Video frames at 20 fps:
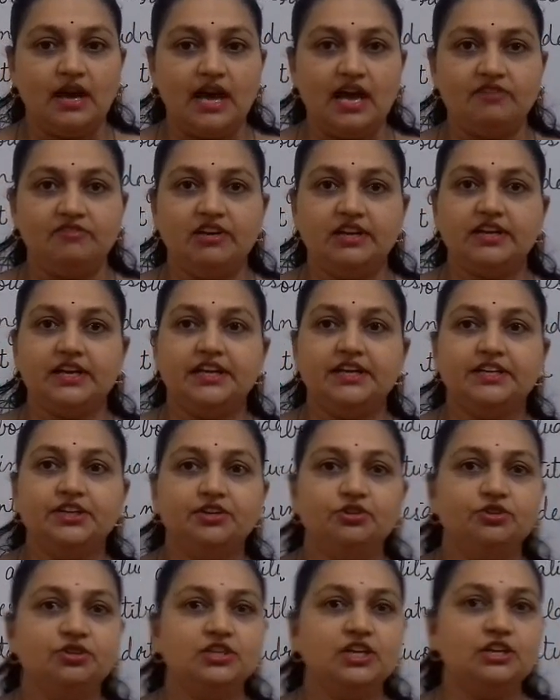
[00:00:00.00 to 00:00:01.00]
I will
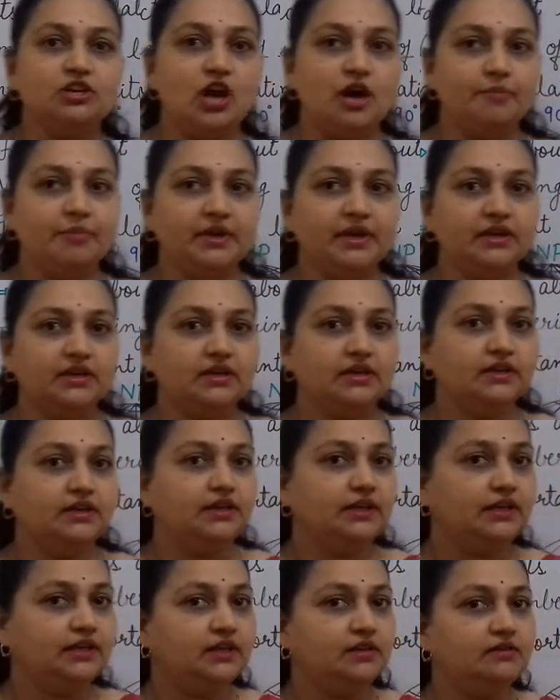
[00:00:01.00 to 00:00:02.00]
continue the topic
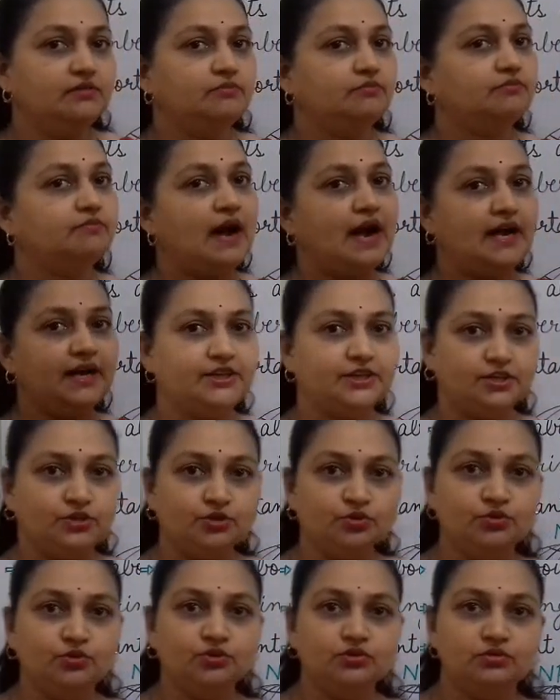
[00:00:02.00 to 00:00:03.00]
in
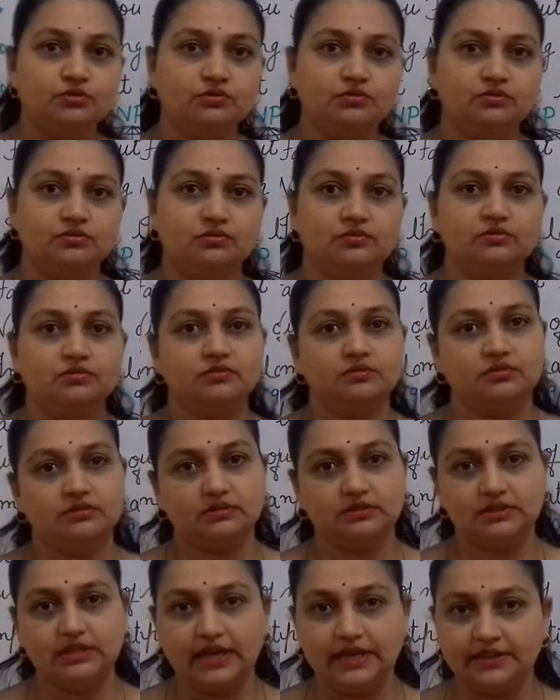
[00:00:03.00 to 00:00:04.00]
part 2.
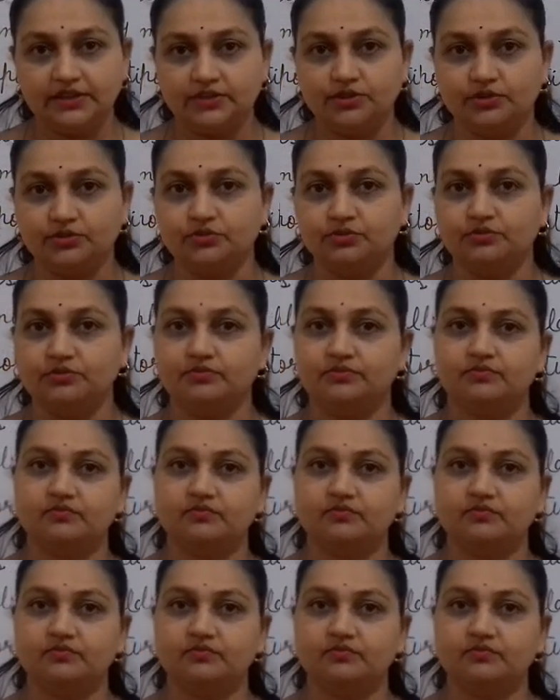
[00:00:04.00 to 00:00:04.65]
Thank you.